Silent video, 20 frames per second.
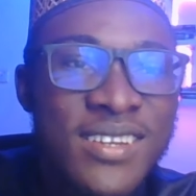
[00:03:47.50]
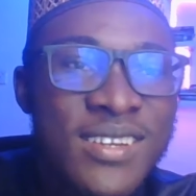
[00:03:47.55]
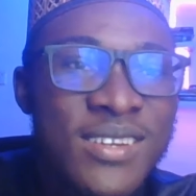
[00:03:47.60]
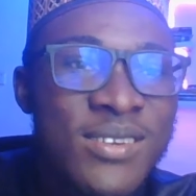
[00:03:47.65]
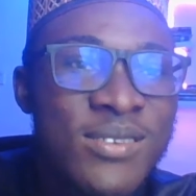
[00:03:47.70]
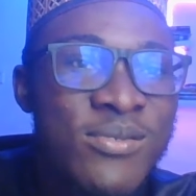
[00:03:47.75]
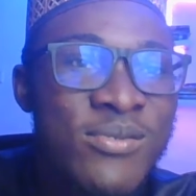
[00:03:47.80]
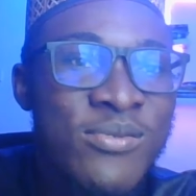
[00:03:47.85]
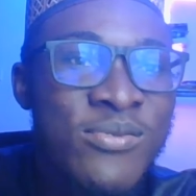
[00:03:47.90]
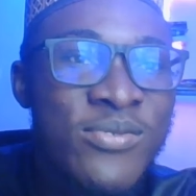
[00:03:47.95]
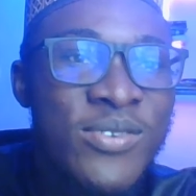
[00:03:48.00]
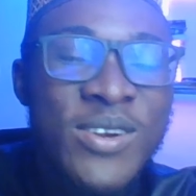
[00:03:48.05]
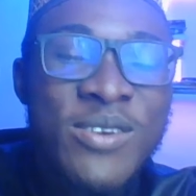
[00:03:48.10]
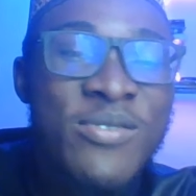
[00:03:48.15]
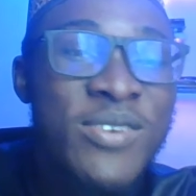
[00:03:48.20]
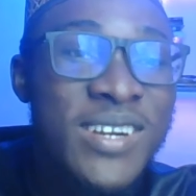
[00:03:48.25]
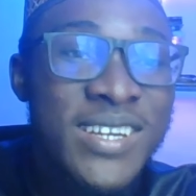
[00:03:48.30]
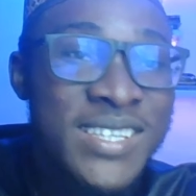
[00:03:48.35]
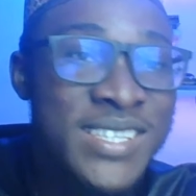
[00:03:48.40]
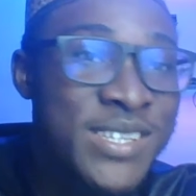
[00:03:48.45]
very,
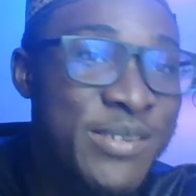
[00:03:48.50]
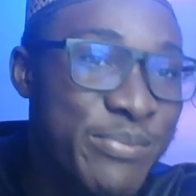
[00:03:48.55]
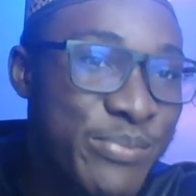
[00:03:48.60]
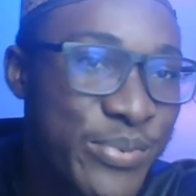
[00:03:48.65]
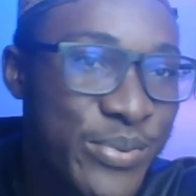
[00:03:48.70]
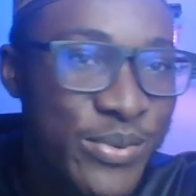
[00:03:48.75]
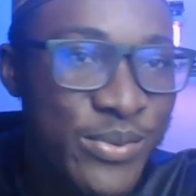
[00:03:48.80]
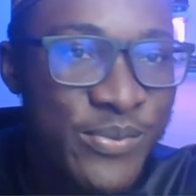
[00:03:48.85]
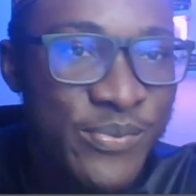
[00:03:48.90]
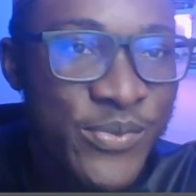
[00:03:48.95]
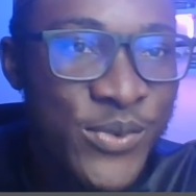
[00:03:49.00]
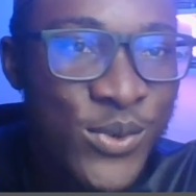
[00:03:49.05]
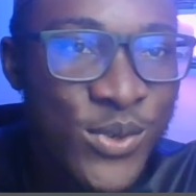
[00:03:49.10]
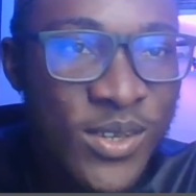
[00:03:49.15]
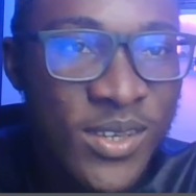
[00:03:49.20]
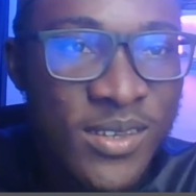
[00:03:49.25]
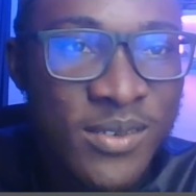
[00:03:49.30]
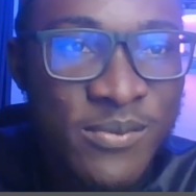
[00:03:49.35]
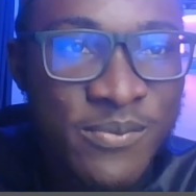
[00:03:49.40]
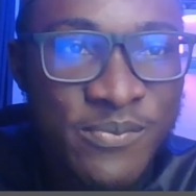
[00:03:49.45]
very deep.
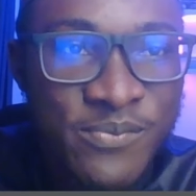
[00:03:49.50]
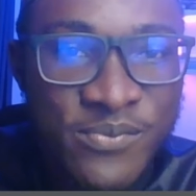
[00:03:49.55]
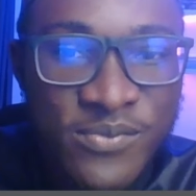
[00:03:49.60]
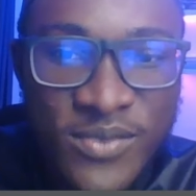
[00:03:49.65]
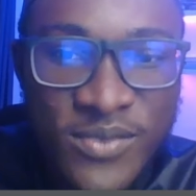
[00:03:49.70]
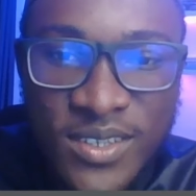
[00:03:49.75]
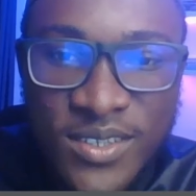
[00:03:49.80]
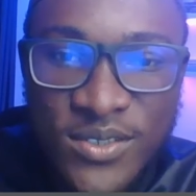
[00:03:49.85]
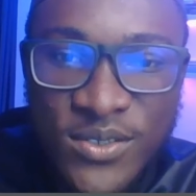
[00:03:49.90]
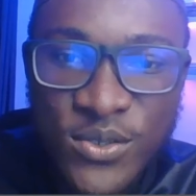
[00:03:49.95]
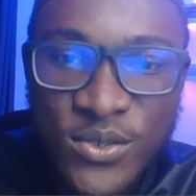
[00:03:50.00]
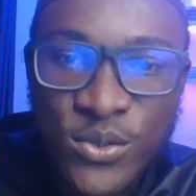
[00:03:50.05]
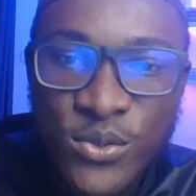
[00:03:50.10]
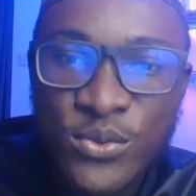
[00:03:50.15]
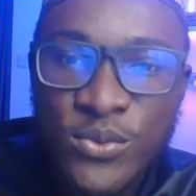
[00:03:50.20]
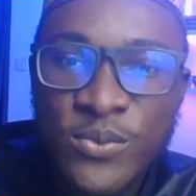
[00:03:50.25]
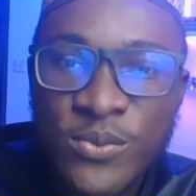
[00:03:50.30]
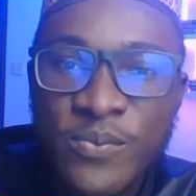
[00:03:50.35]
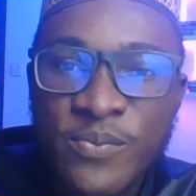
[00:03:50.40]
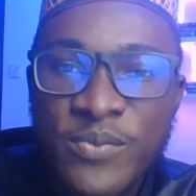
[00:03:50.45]
Okay,
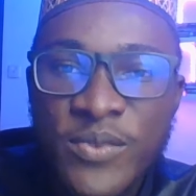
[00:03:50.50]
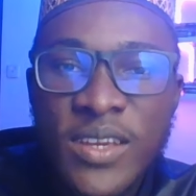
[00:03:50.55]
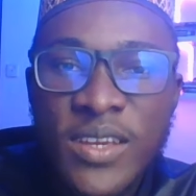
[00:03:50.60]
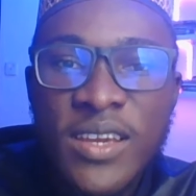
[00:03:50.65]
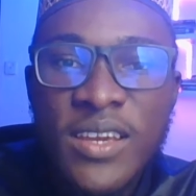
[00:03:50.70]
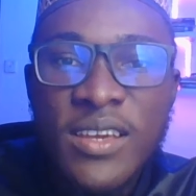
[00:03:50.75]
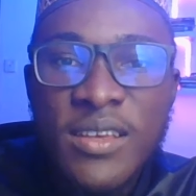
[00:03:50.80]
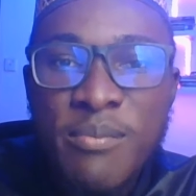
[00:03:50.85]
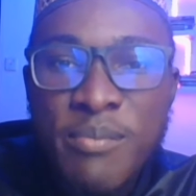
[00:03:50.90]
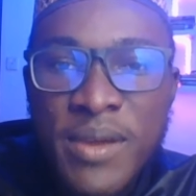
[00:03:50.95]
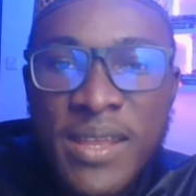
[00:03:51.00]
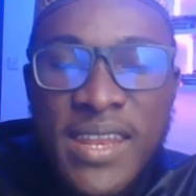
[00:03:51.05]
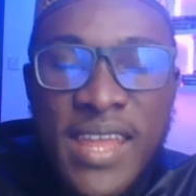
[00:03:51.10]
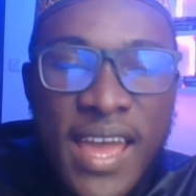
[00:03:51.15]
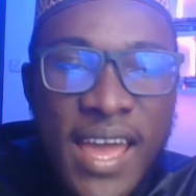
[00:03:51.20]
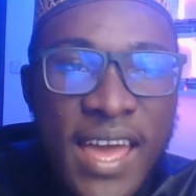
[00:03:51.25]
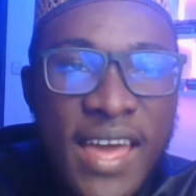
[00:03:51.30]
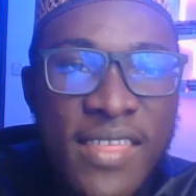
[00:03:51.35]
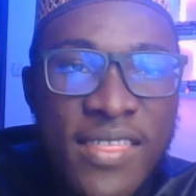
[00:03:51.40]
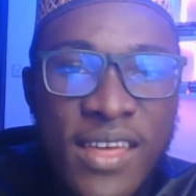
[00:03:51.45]
so man
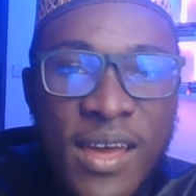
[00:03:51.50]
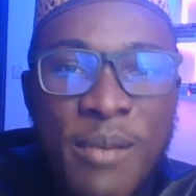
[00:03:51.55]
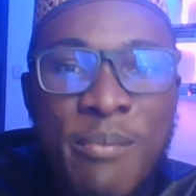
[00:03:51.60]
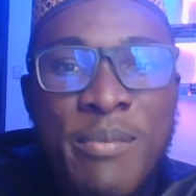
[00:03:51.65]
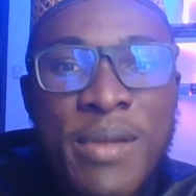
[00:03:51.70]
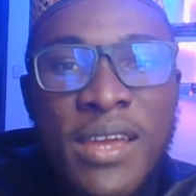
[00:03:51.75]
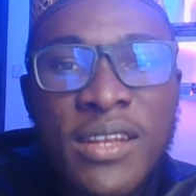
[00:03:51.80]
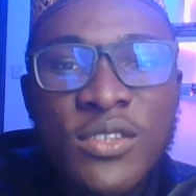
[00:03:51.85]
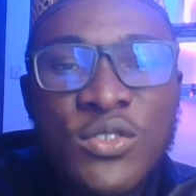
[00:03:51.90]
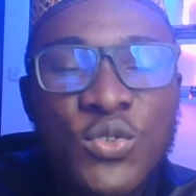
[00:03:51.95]
hadha, man.